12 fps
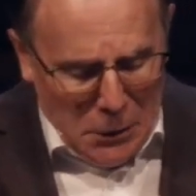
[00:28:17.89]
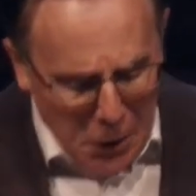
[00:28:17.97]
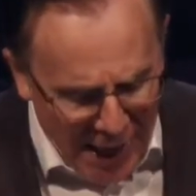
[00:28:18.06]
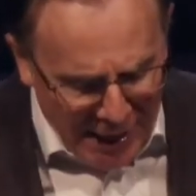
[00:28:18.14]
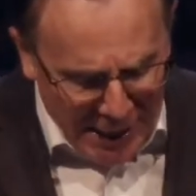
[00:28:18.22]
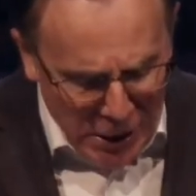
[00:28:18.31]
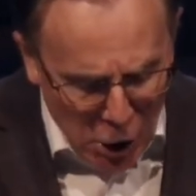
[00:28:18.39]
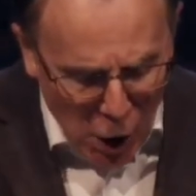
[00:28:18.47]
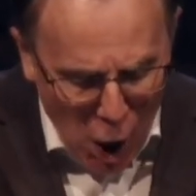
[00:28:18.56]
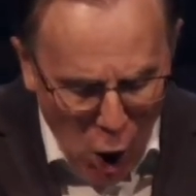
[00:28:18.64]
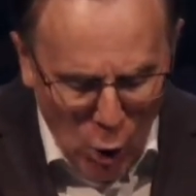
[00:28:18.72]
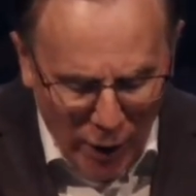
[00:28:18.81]
In
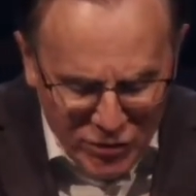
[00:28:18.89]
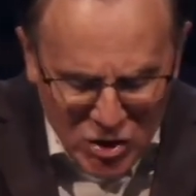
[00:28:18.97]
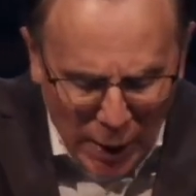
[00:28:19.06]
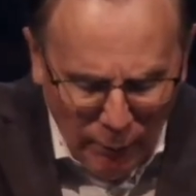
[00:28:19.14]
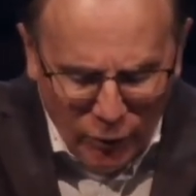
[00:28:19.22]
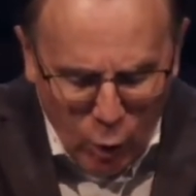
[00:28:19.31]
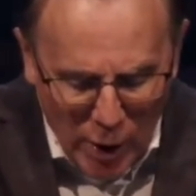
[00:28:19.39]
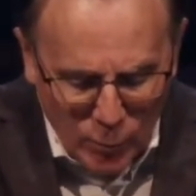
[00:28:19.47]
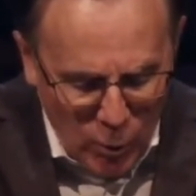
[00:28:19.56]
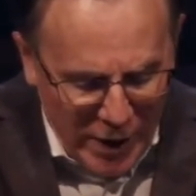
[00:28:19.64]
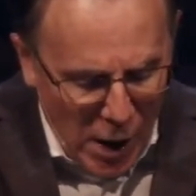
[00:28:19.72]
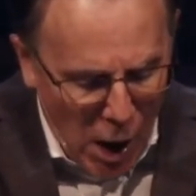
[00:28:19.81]
letting go of some of
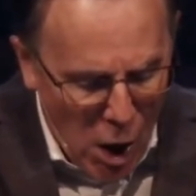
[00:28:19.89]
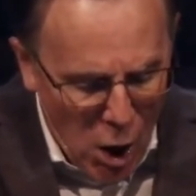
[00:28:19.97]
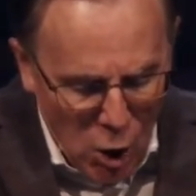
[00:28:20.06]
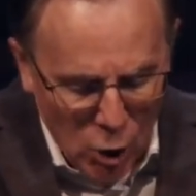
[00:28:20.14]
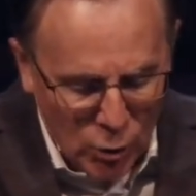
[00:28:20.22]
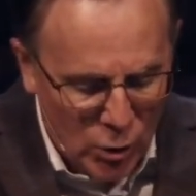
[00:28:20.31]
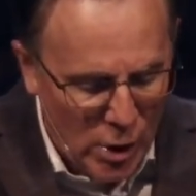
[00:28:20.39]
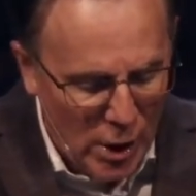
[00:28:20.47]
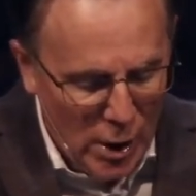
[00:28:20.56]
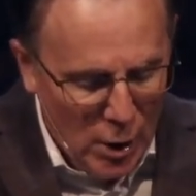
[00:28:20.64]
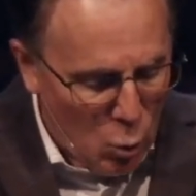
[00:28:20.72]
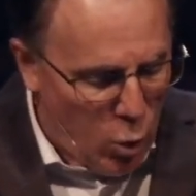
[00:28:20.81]
what we own,